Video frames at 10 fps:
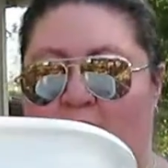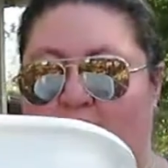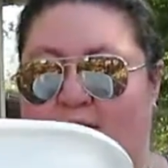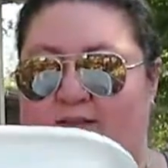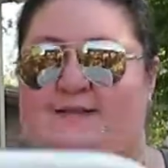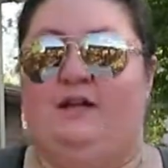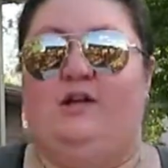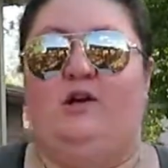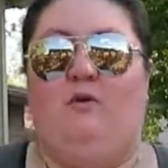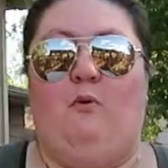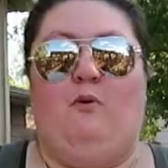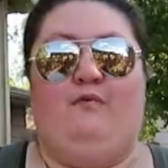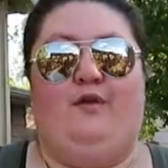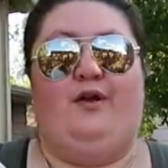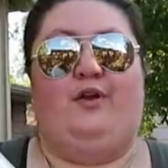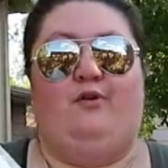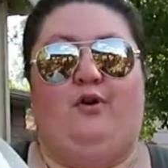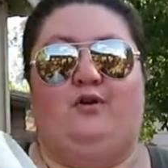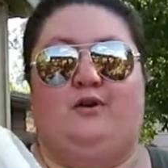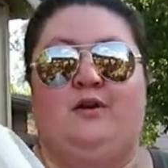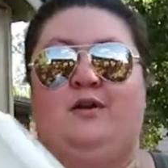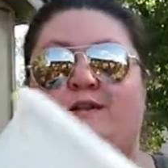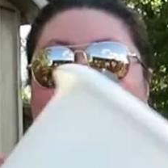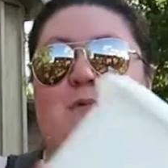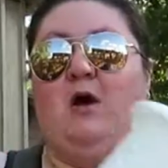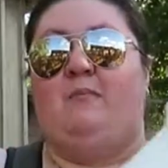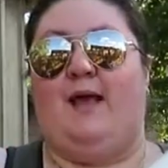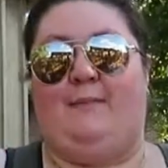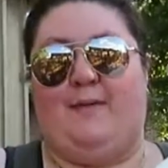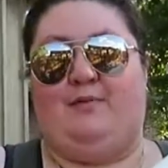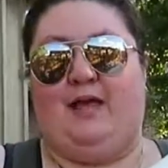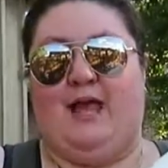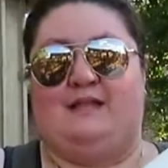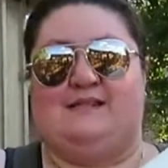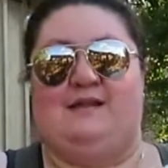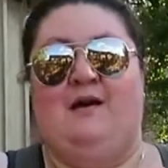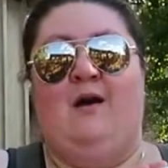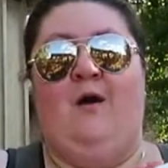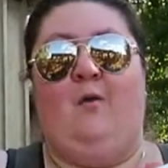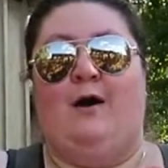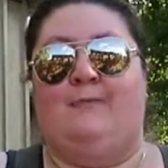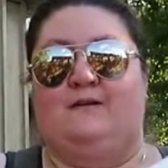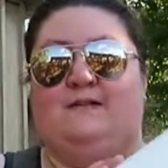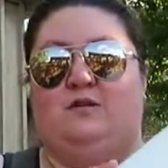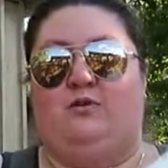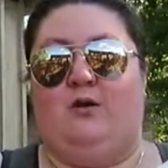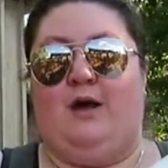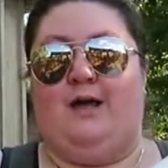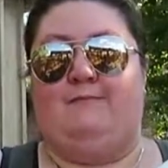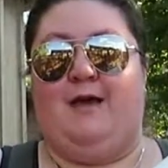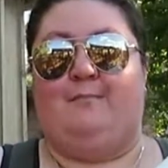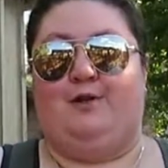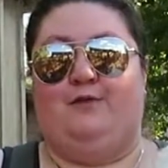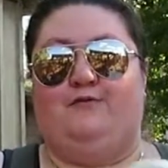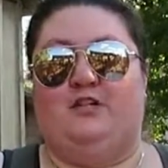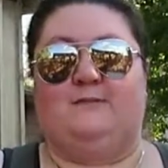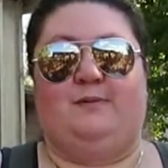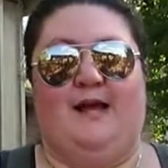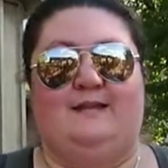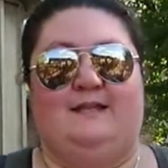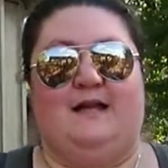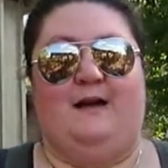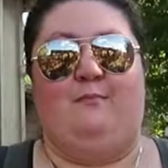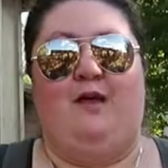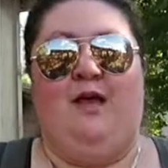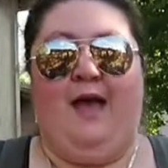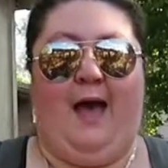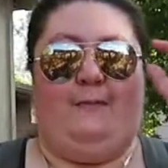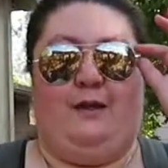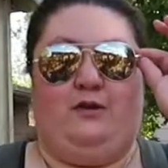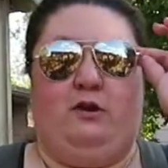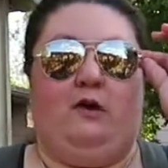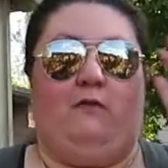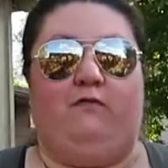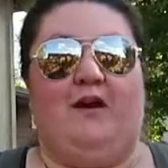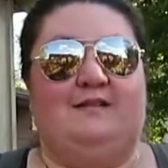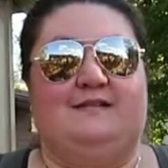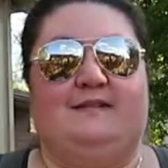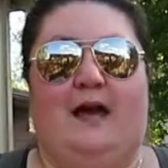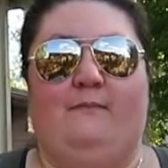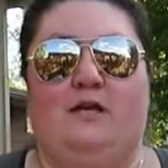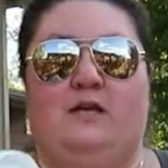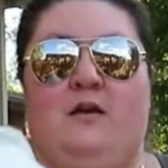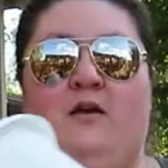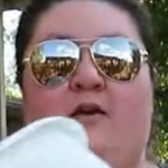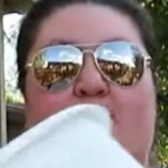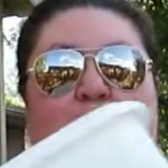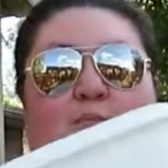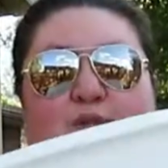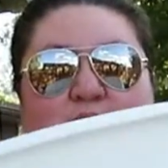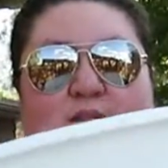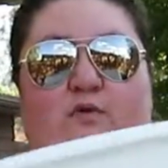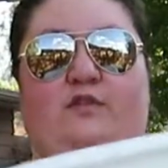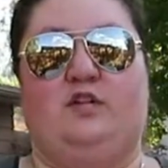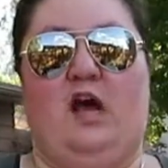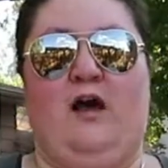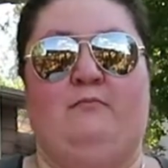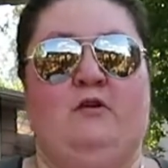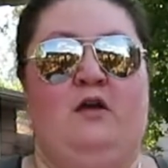This is going to go over your small baby plants when they're still growing. Maybe you just planted them and then you hear a frost is coming, you can put this over top.